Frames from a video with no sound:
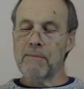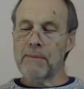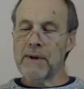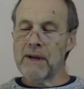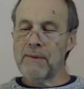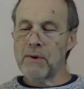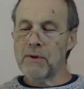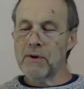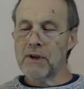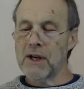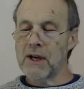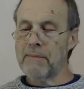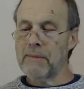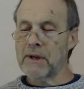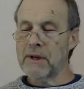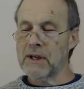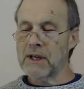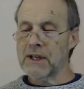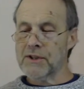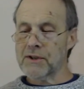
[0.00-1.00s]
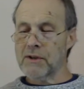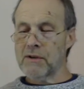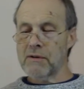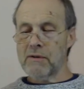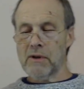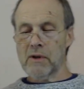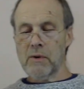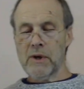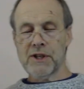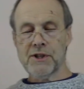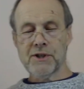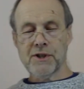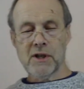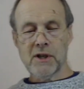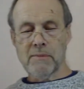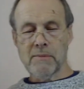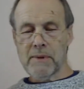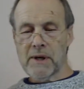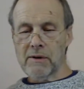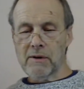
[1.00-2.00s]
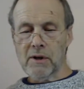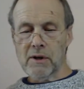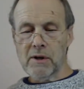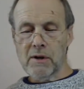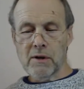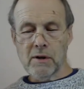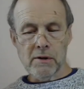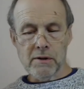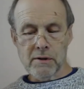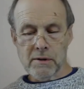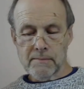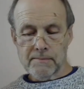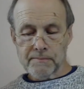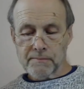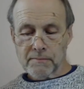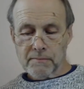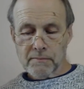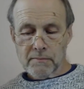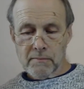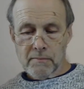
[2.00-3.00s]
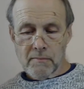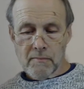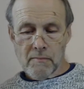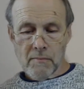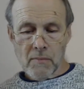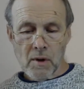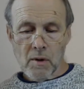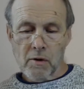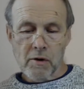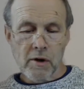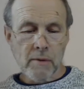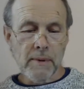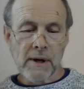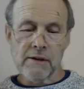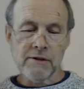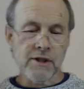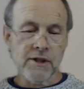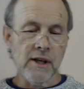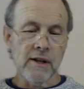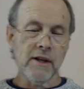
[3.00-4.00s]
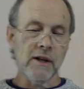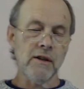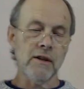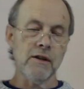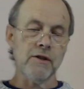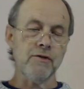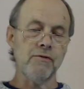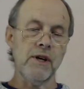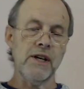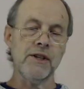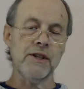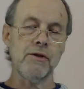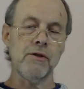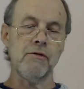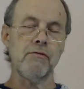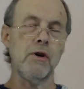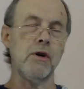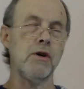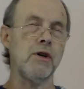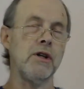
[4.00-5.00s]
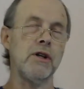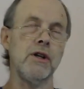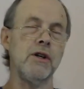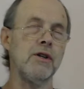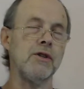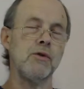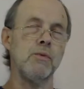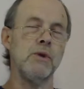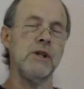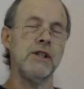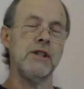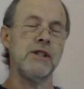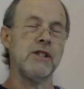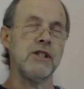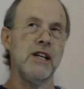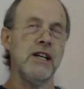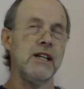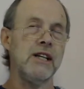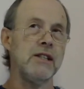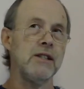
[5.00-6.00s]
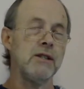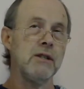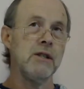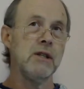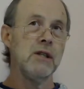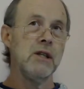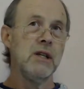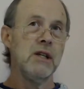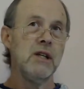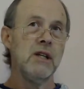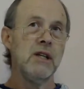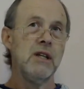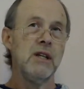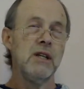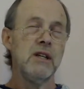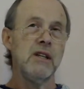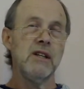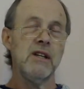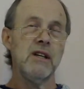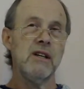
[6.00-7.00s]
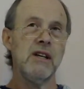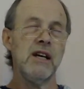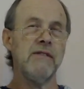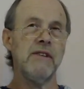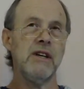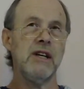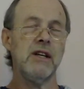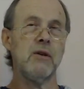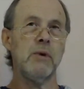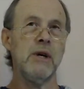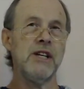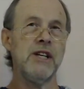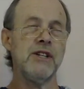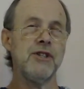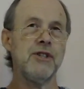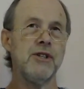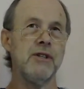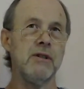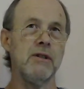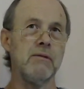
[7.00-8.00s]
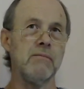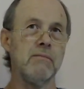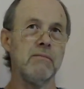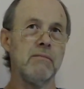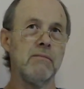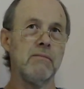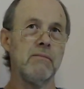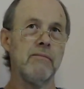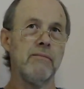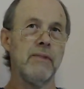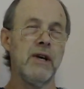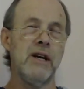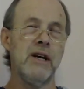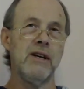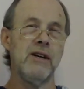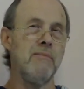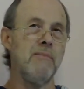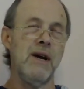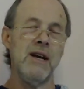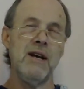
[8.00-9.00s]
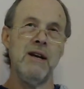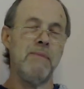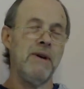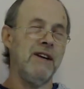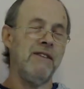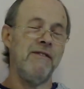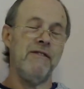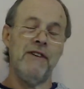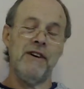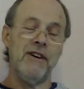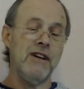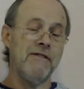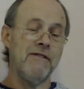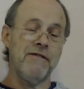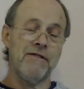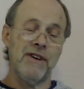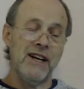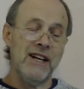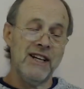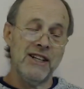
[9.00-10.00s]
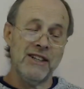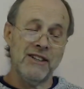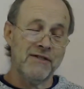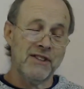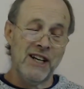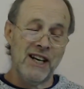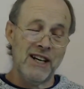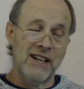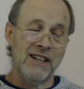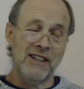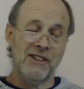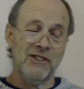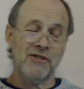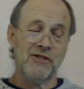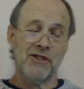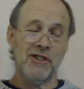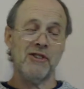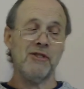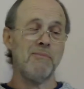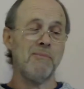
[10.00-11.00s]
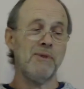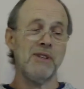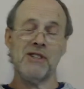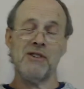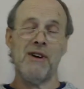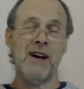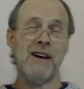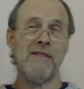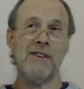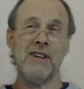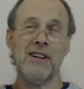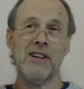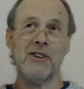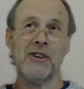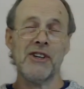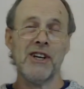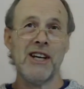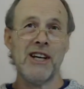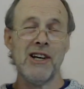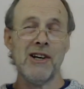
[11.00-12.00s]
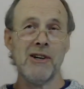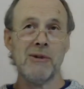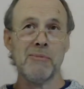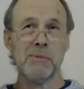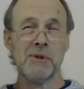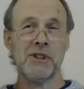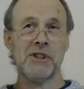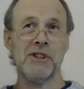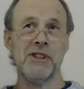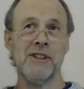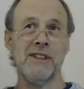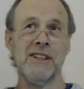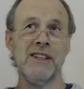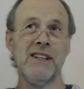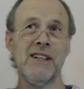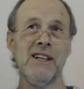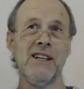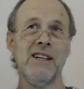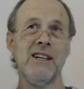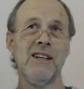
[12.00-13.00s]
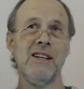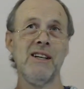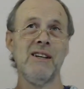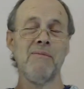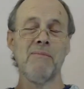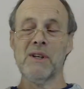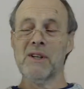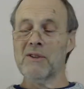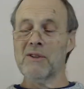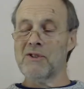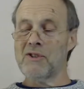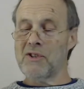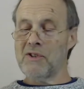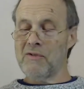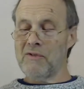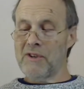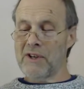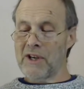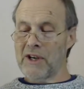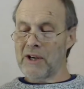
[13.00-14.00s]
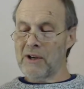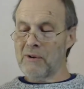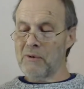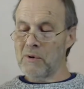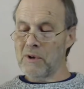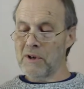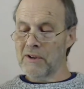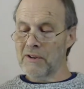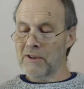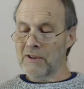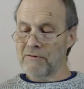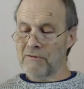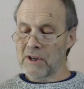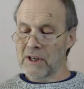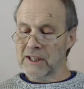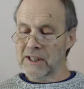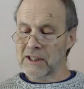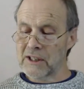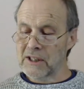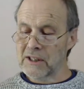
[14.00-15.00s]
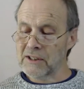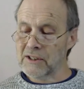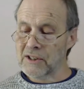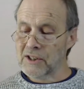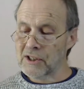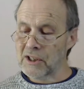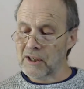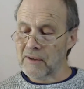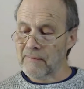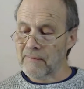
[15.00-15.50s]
people come and ask you a question about God or about something that's right or wrong, God's word says, you don't have any question. You may be very afraid of telling the truth, but you haven't got any option because you know the right answer.